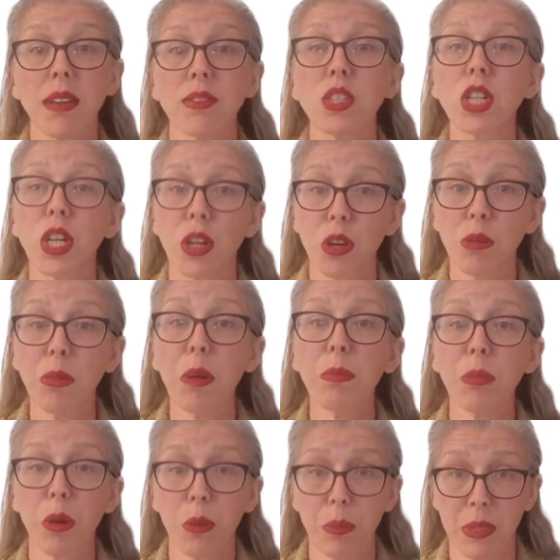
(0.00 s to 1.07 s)
have charitable
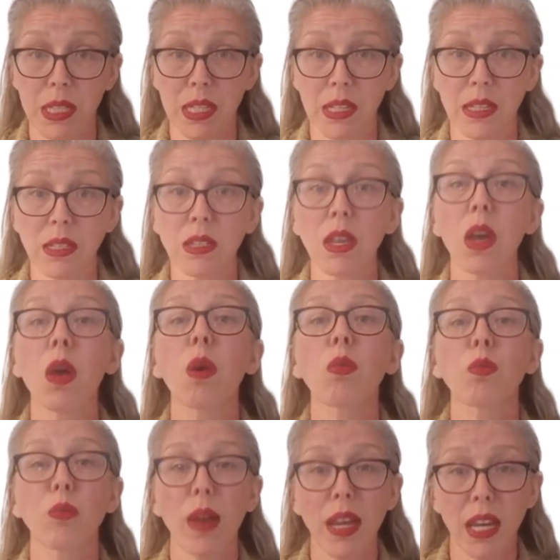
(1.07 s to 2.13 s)
purposes
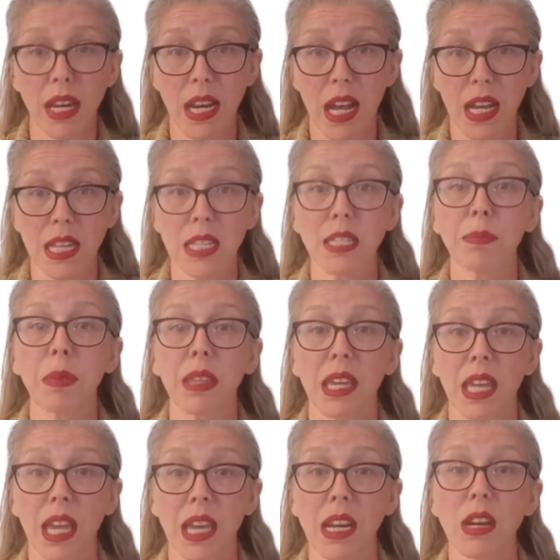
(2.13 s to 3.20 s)
recognized by the
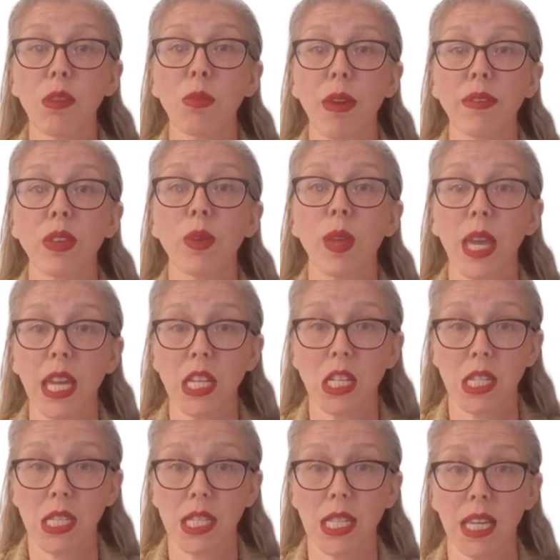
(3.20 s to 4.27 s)
Canada Revenue
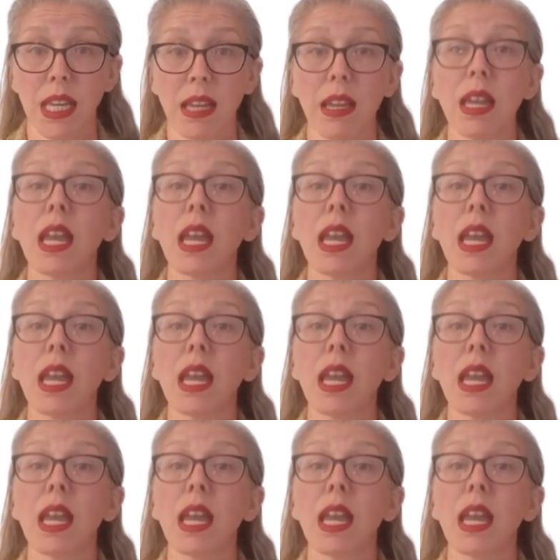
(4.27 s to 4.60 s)
Agency